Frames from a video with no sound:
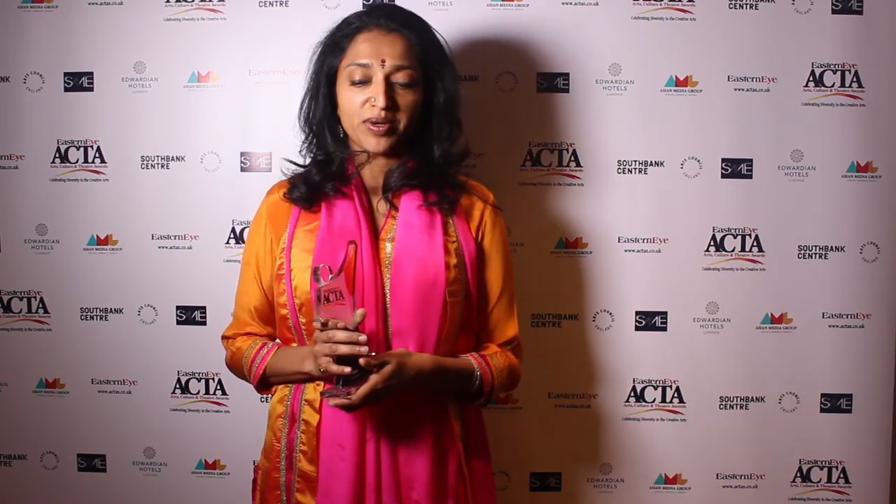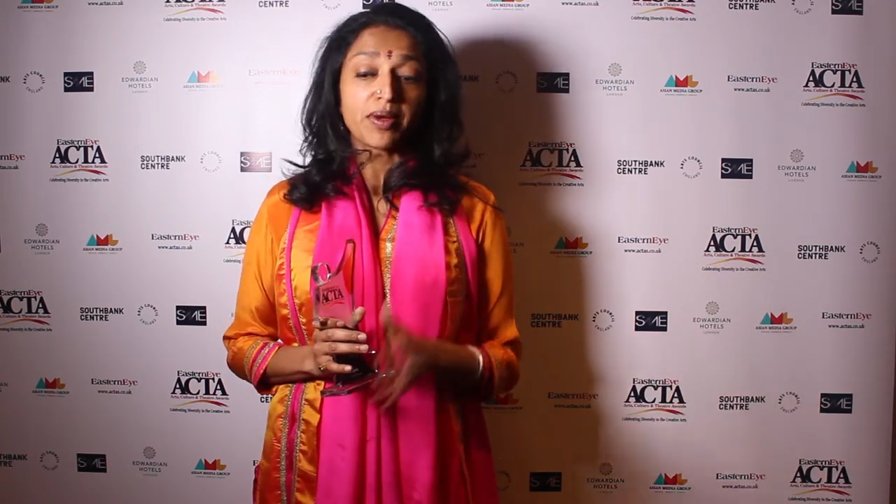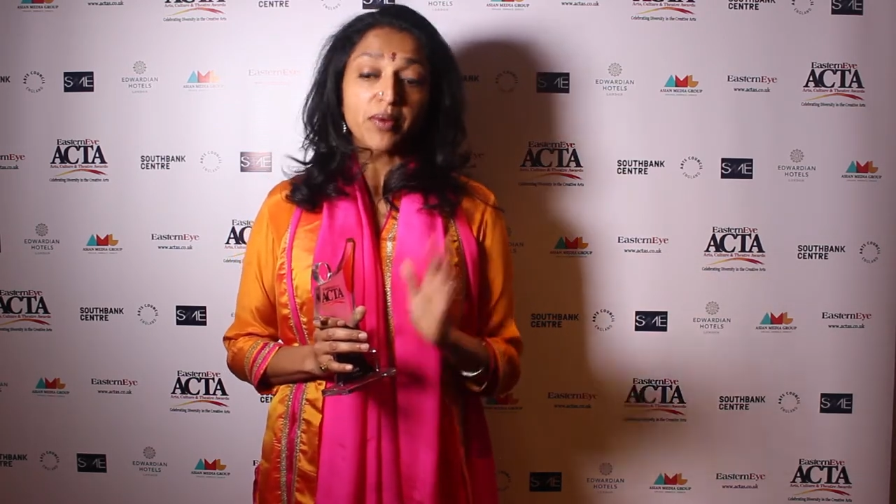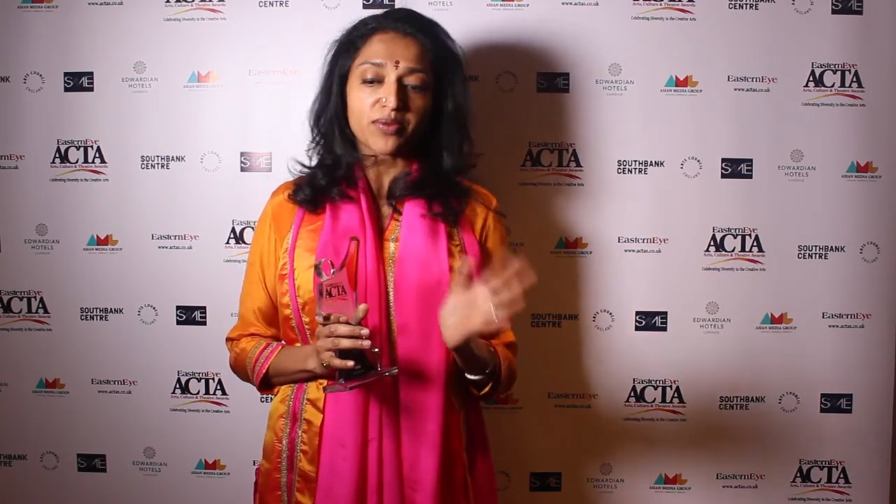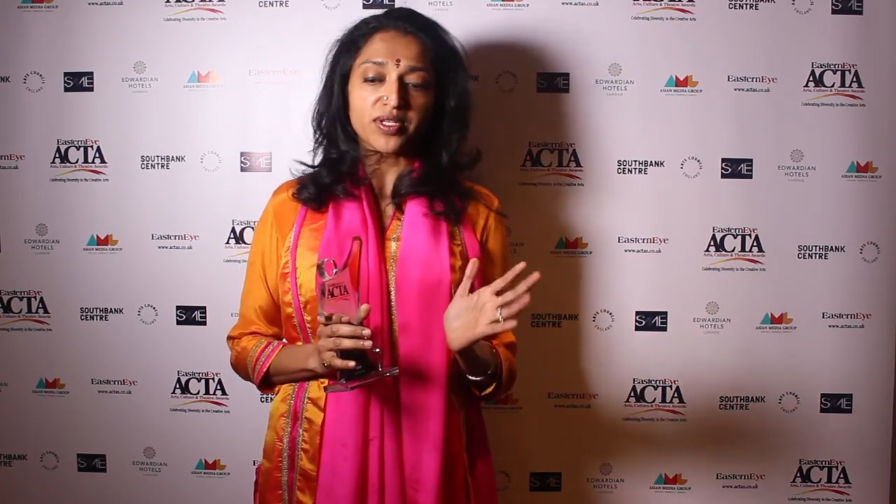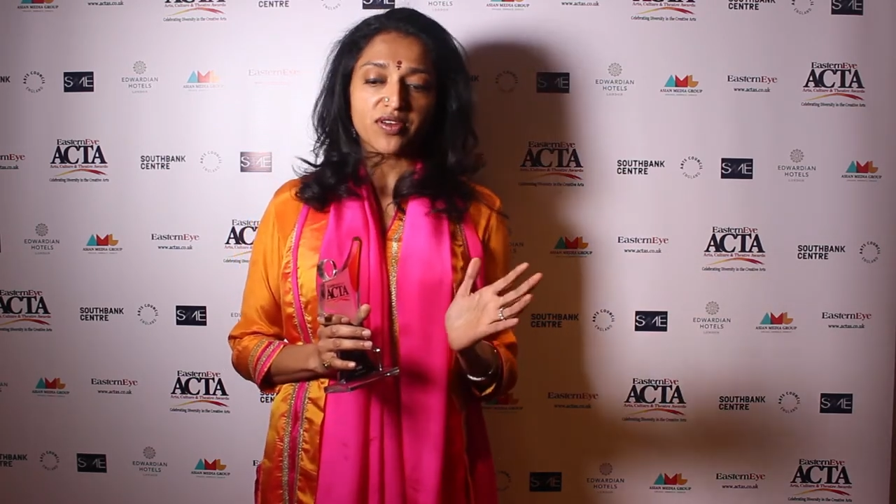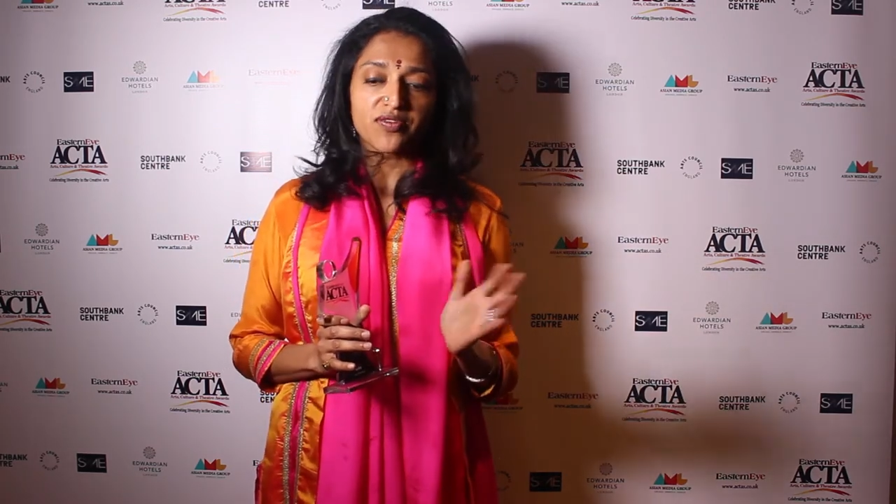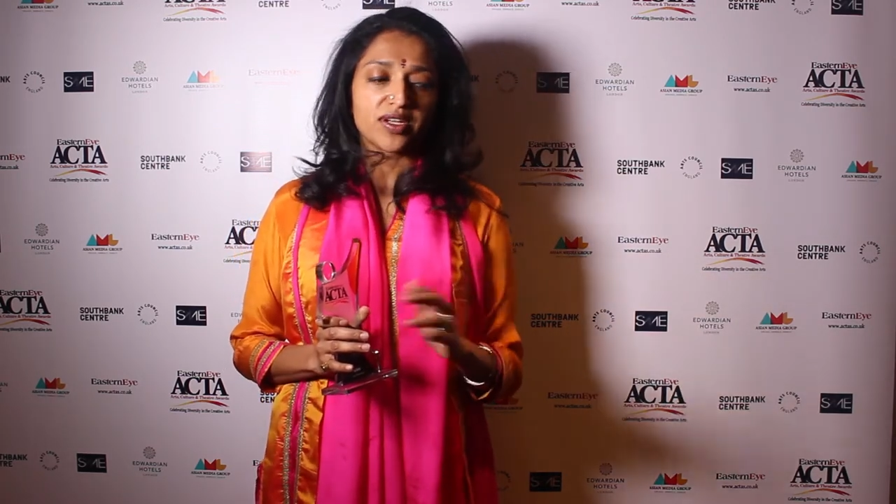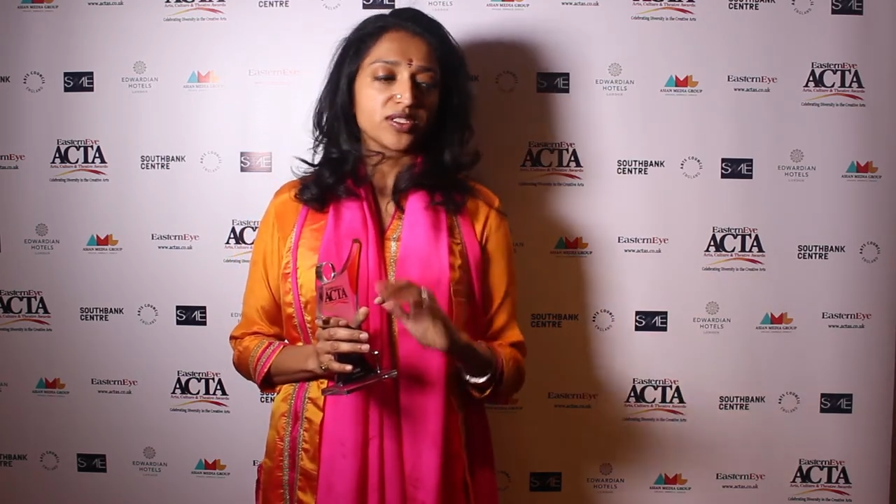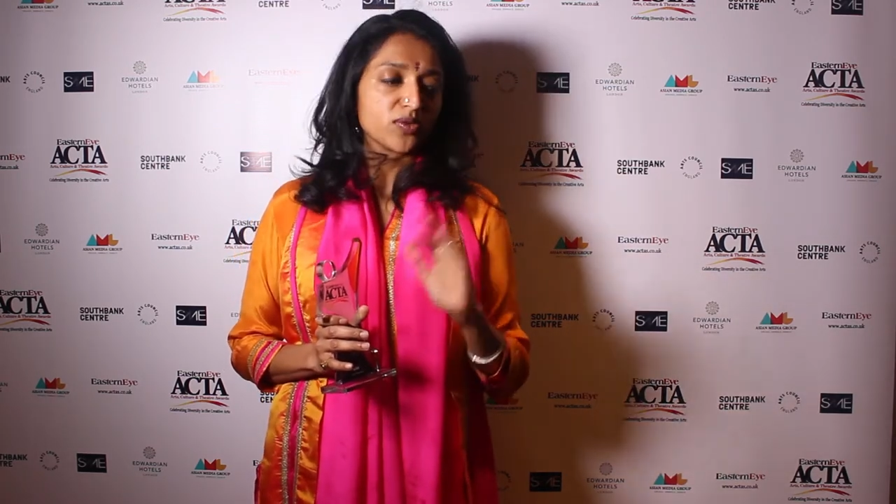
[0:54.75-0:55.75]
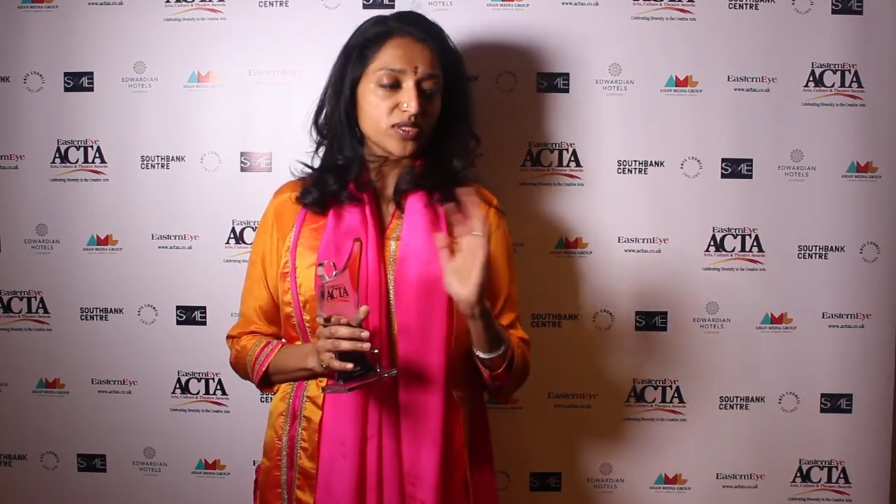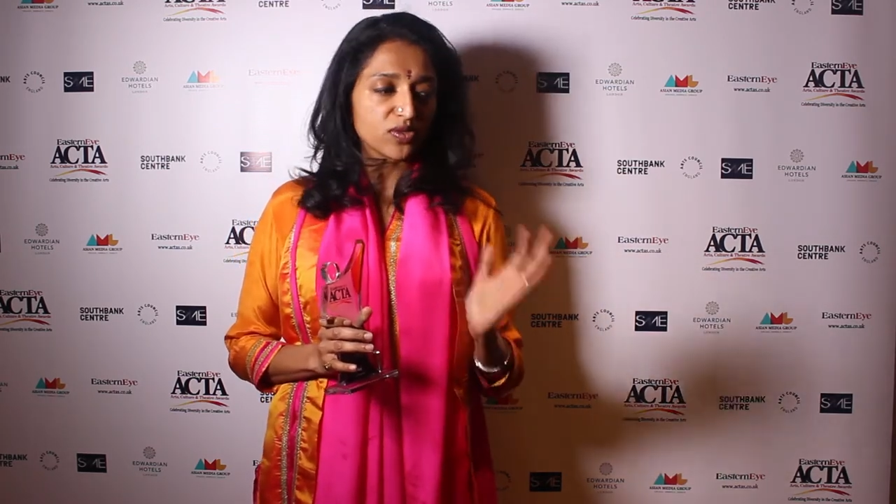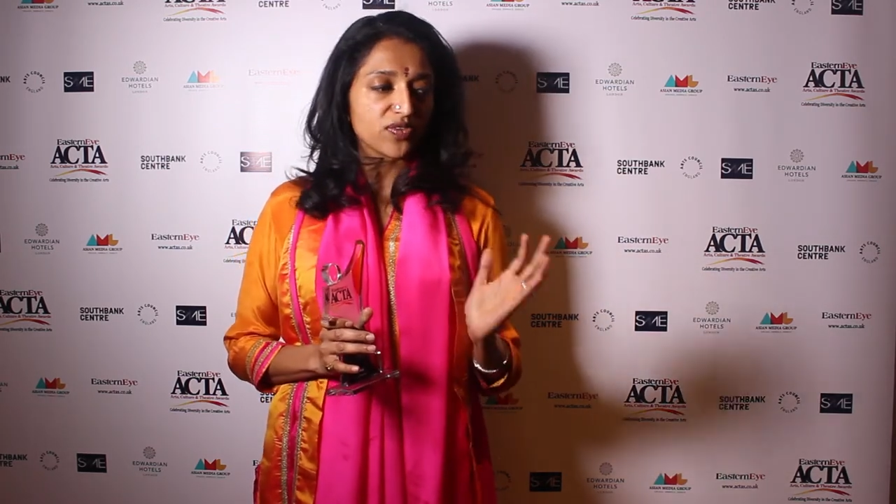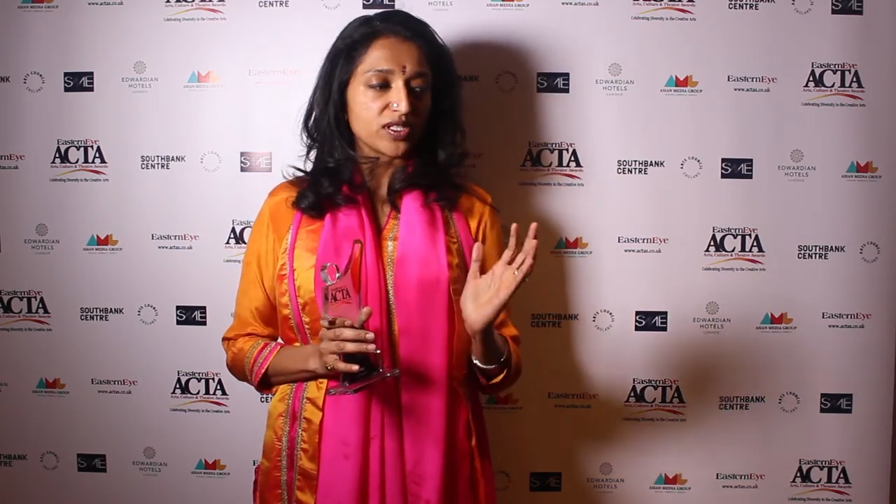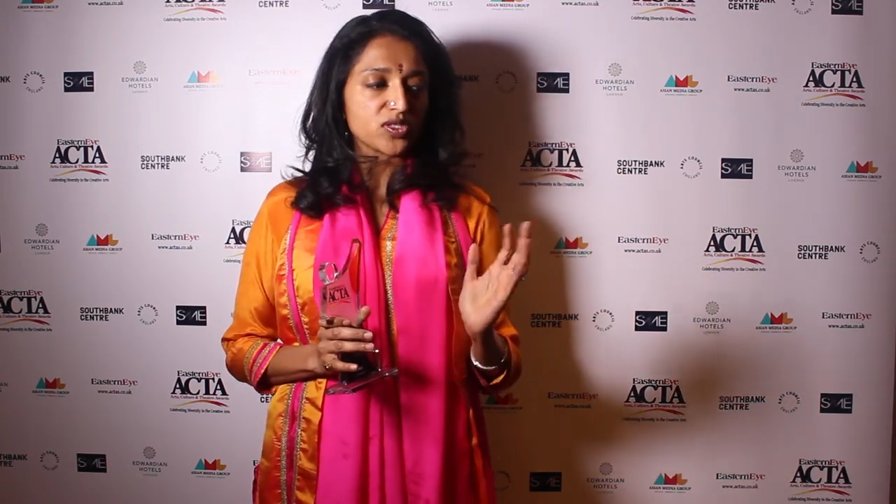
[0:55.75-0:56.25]
But my mother was very funny. She always
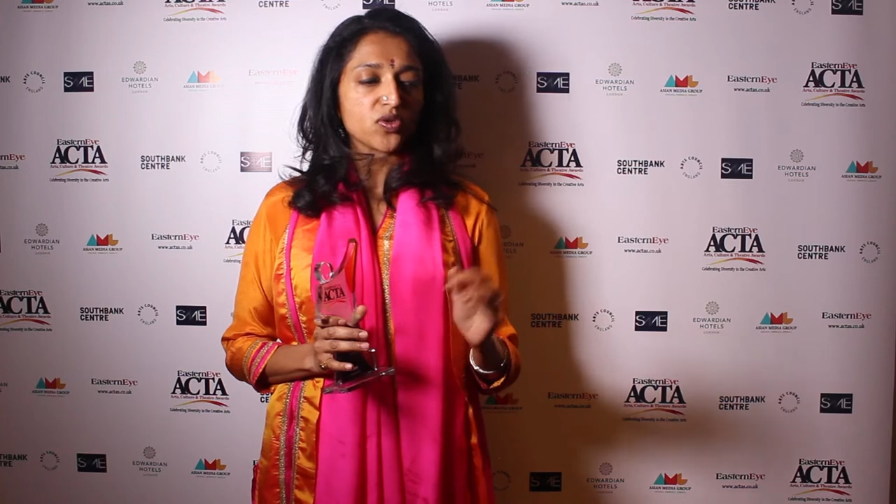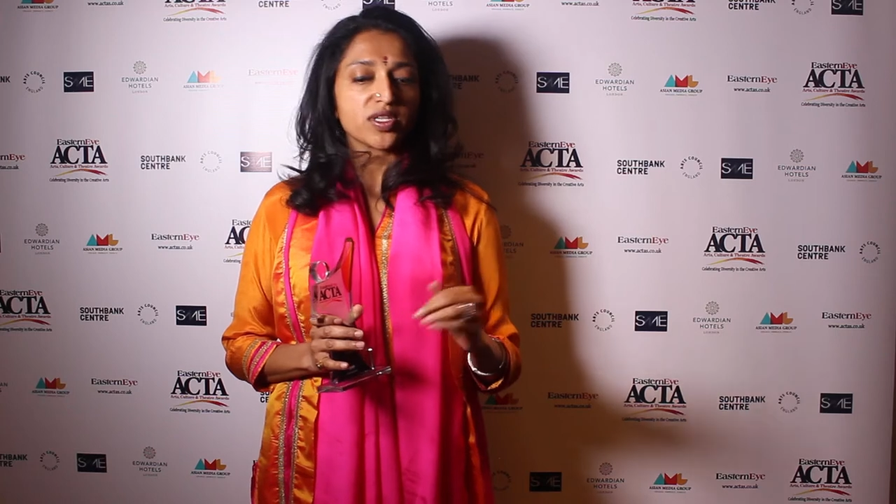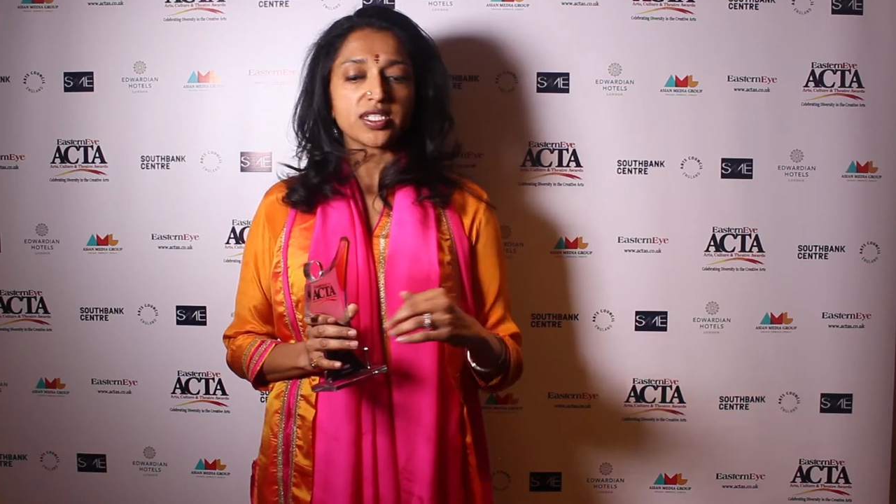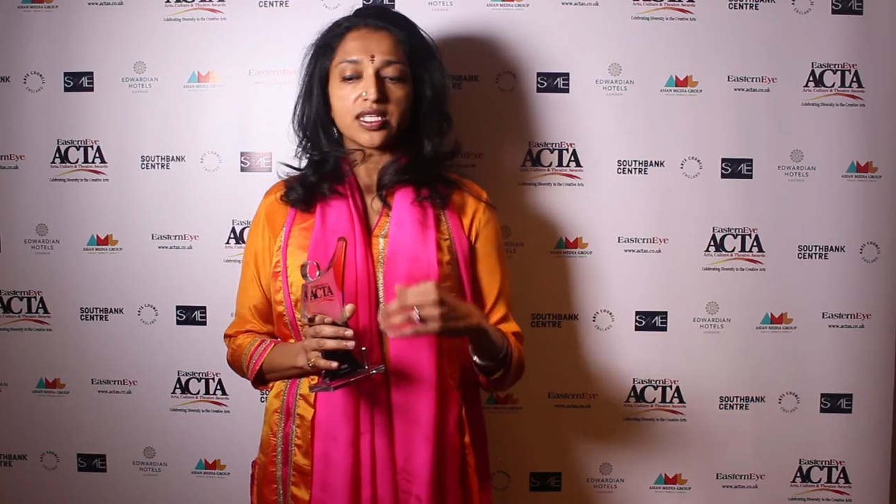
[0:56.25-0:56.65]
told funny stories.